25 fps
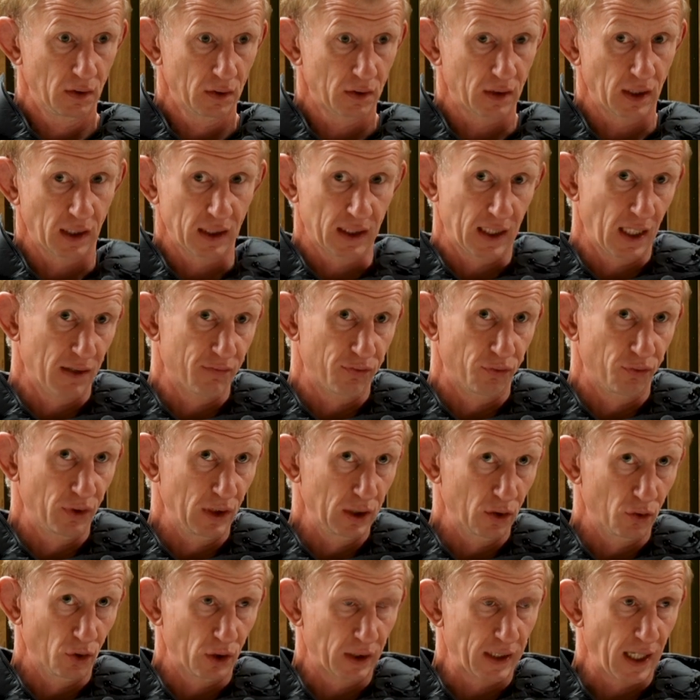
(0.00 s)
they gave a
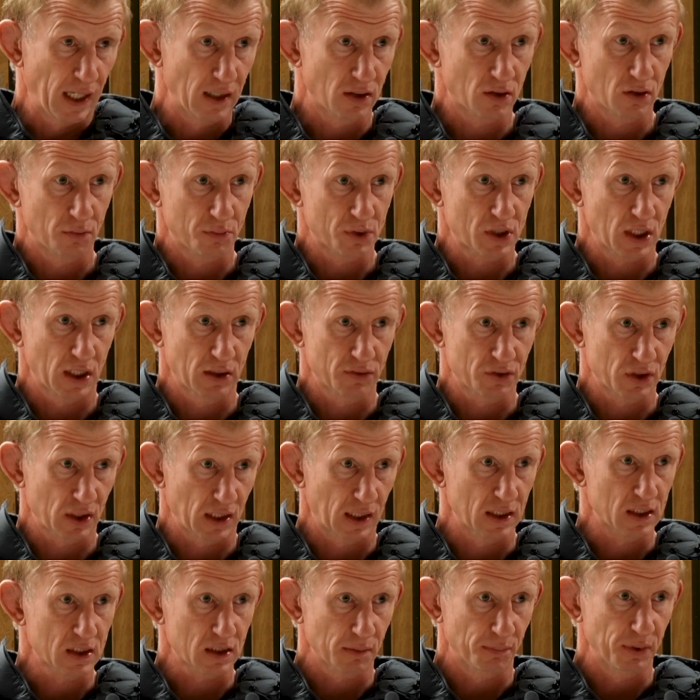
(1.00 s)
really good account of themselves
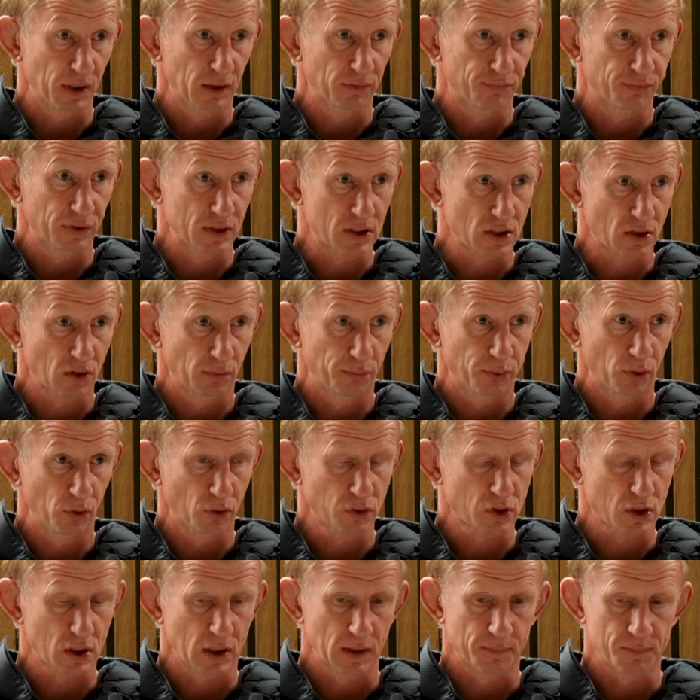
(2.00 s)
against a big physical
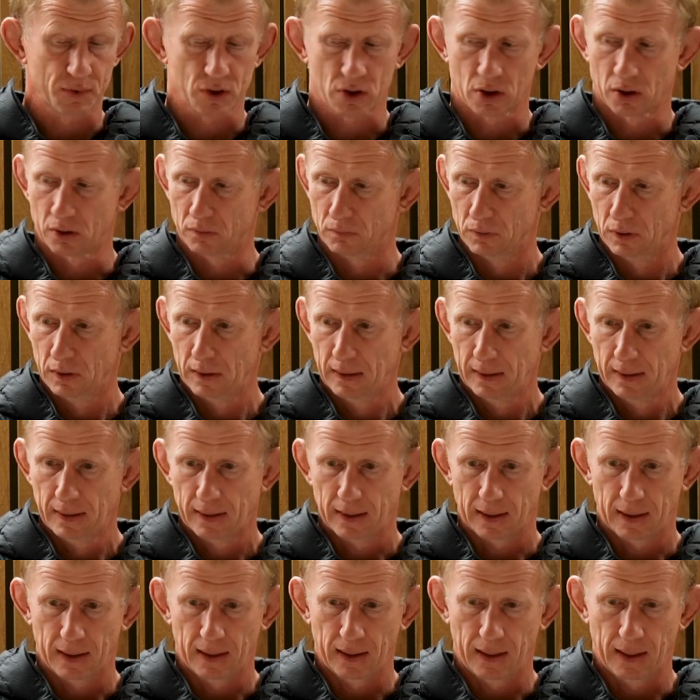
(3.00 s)
Bulls team. So
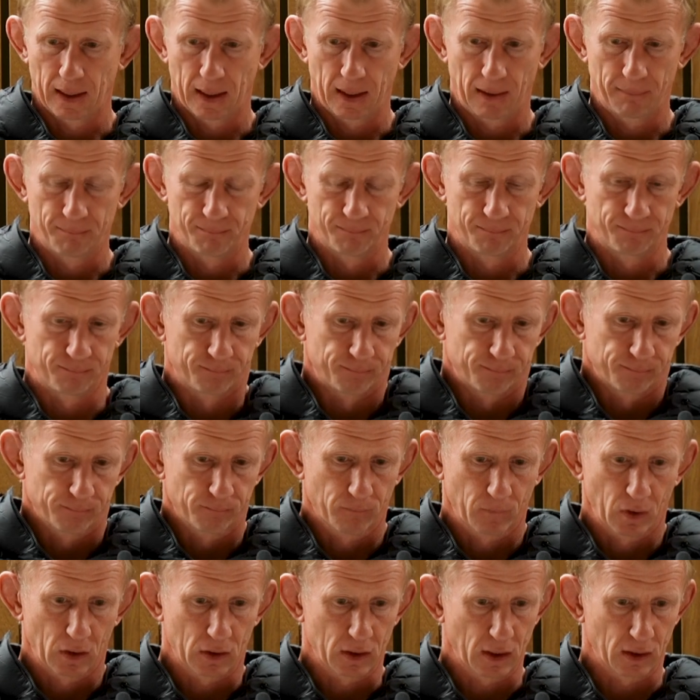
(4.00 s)

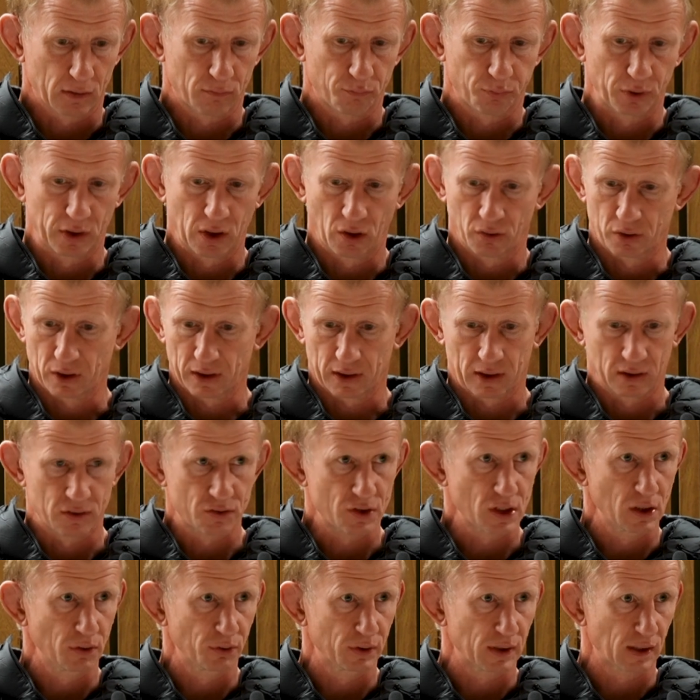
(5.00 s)
we know they can
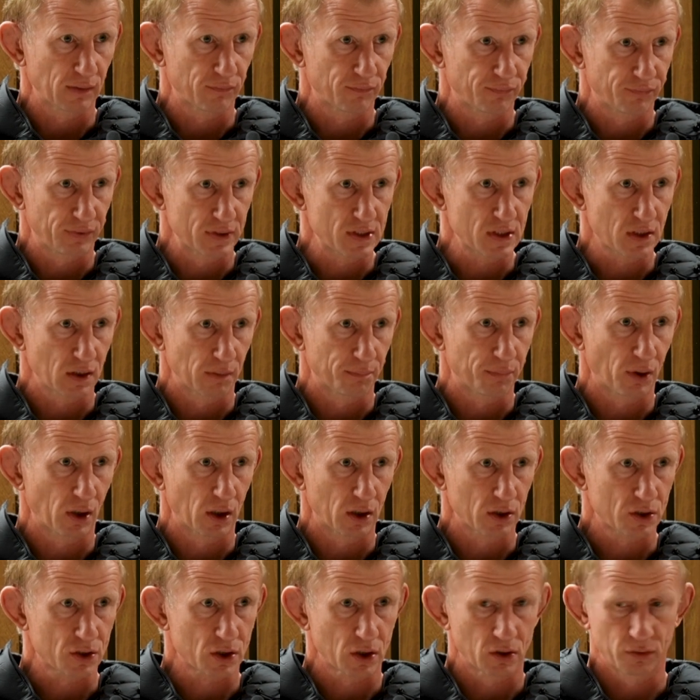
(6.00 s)
deal with that physical
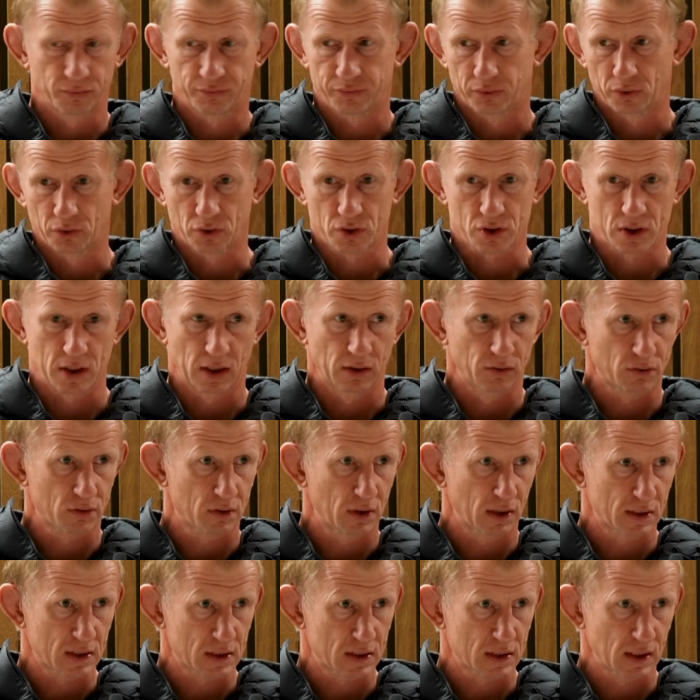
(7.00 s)
part. So for us now,
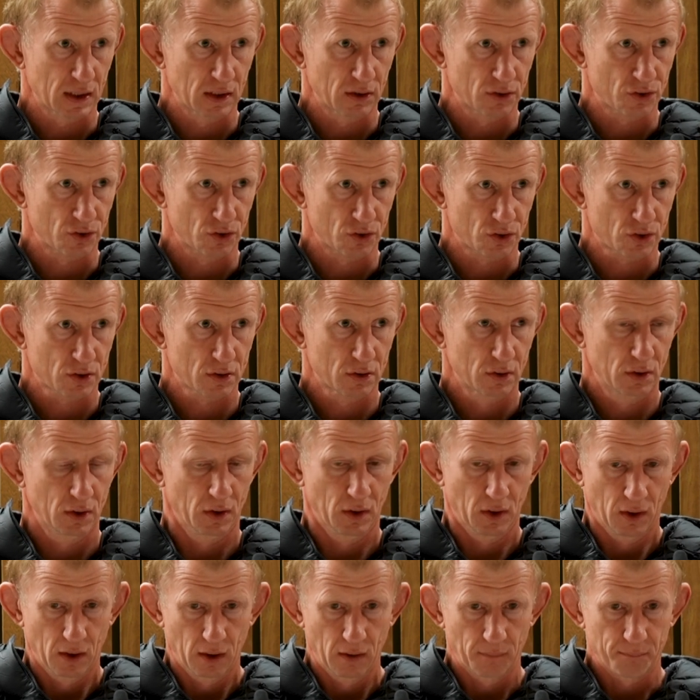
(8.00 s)
as I said, it's just
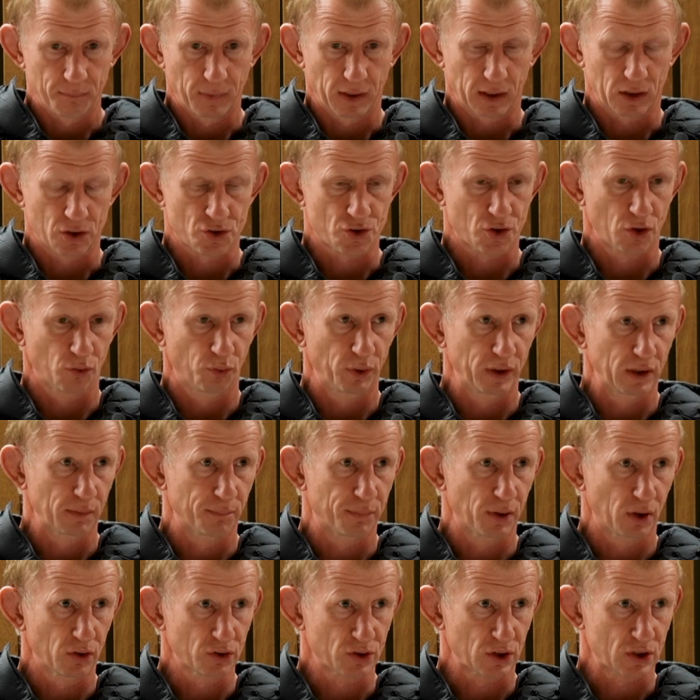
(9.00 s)
making sure we
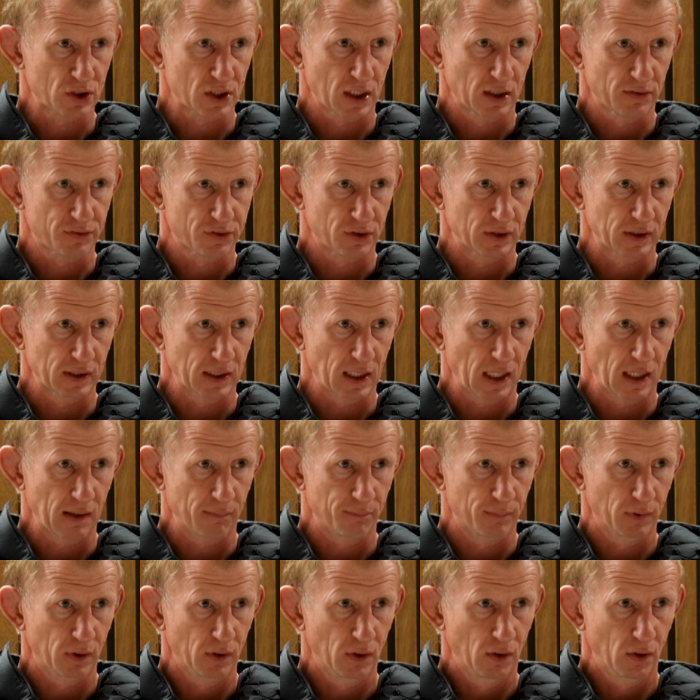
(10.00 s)
impose ourselves in the
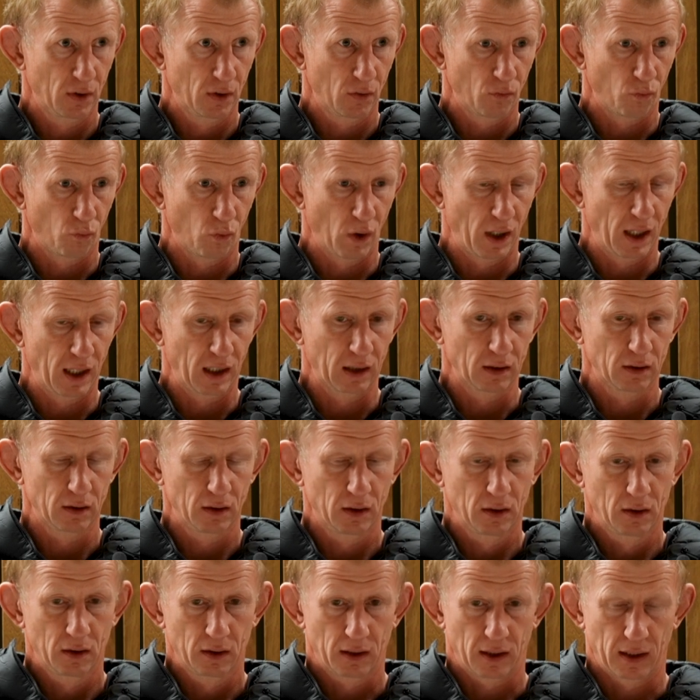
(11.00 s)
game well.
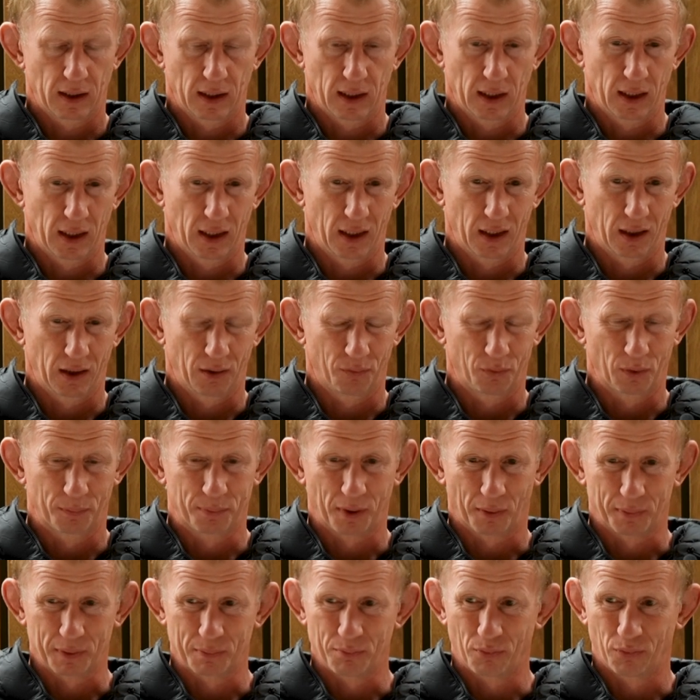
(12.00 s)
We'll
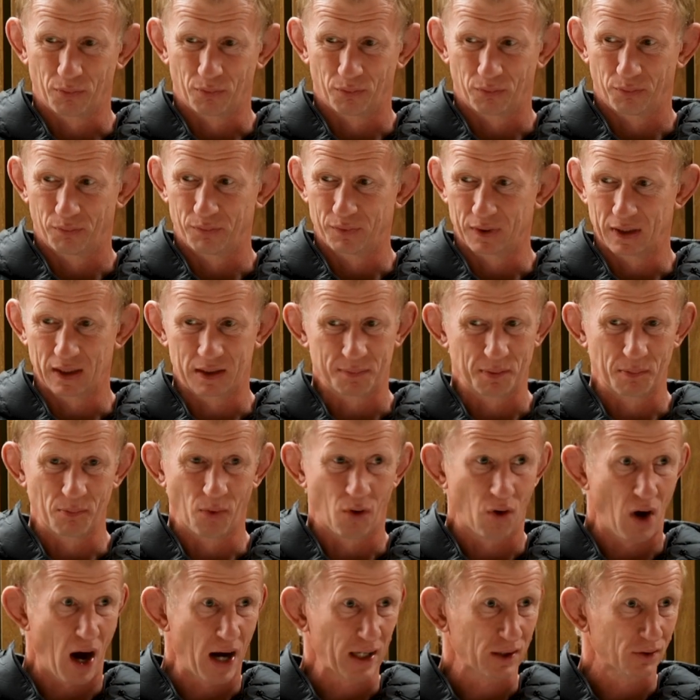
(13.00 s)
probably need to be
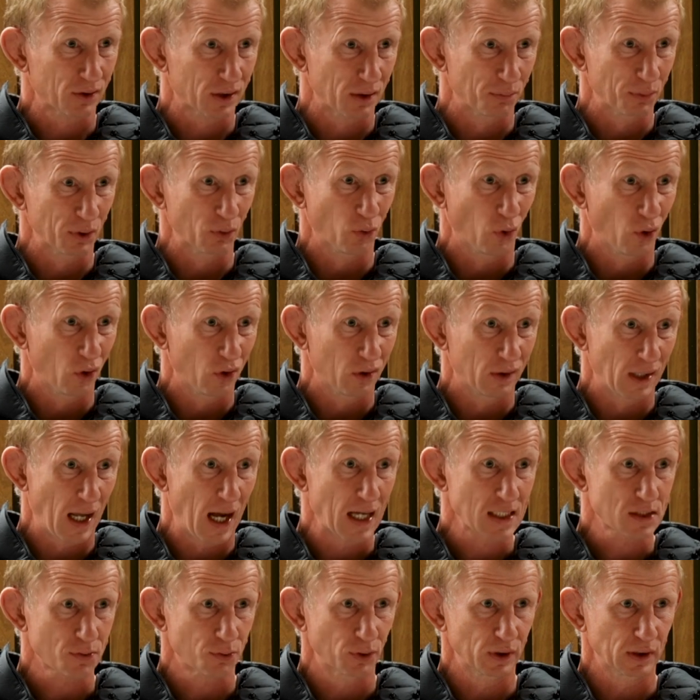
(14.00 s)
more accurate than we were
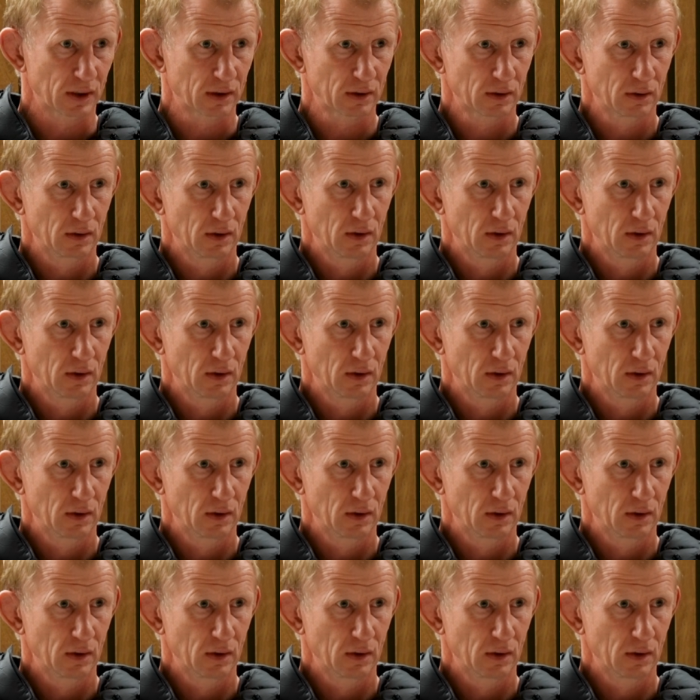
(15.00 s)
last week